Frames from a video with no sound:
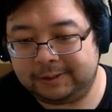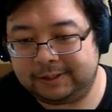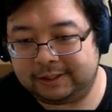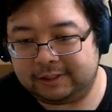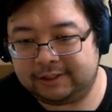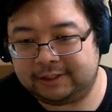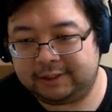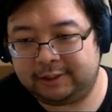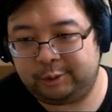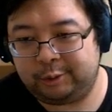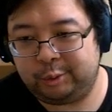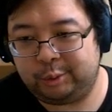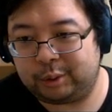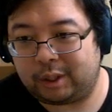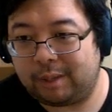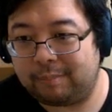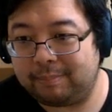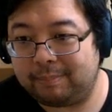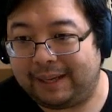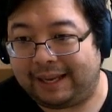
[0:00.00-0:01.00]
out through
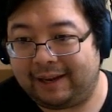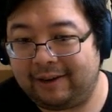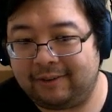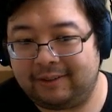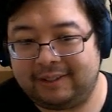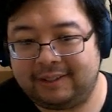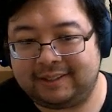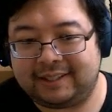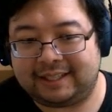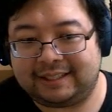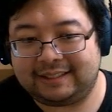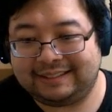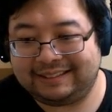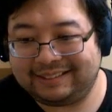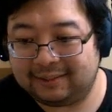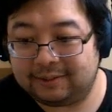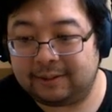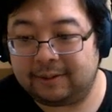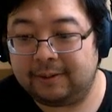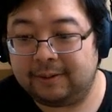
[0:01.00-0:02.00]
drop count is at
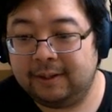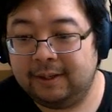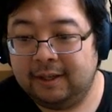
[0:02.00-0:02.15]
0,